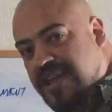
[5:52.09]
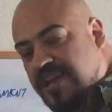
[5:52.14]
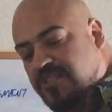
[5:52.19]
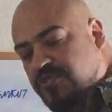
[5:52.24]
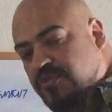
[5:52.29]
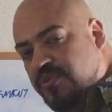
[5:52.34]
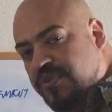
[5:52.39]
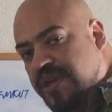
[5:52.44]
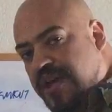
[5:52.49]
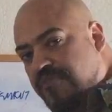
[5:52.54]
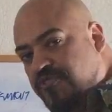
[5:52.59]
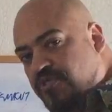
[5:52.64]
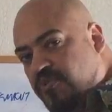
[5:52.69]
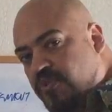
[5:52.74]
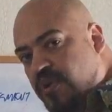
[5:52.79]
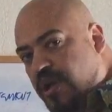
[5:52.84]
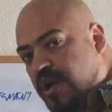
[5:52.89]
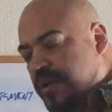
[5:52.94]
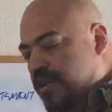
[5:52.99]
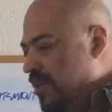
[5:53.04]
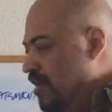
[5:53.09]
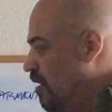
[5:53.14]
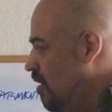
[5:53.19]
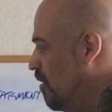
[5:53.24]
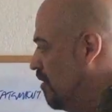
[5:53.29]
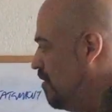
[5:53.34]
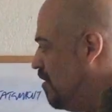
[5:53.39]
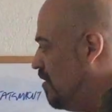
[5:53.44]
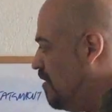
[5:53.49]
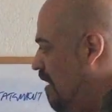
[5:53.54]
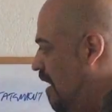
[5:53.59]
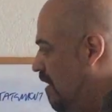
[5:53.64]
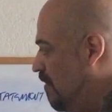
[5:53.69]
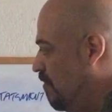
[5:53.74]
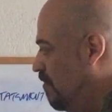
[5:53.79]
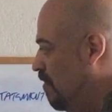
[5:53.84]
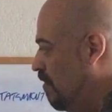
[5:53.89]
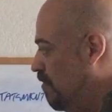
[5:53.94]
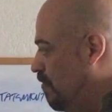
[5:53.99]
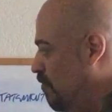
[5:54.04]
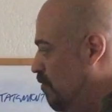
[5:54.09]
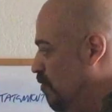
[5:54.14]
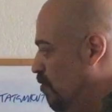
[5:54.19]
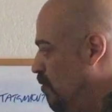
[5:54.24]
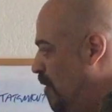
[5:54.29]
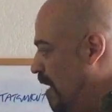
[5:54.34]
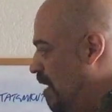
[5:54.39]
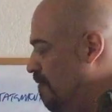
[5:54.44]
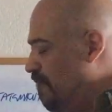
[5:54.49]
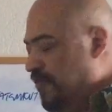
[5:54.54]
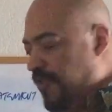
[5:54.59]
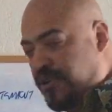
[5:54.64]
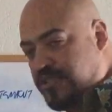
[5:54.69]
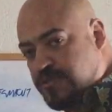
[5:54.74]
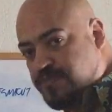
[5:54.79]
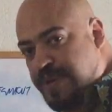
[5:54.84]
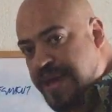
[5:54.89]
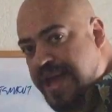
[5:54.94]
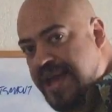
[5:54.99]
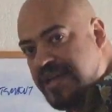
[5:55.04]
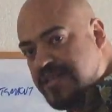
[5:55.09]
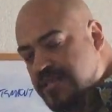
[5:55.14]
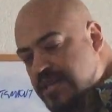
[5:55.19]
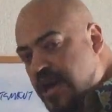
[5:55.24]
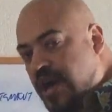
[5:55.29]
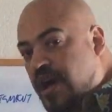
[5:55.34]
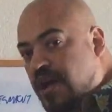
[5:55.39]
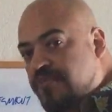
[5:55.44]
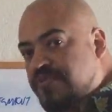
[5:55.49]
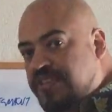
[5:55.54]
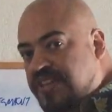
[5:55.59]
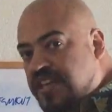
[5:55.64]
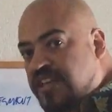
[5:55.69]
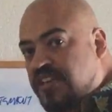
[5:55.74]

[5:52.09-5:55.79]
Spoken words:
tests would we have to run to test the true and false path of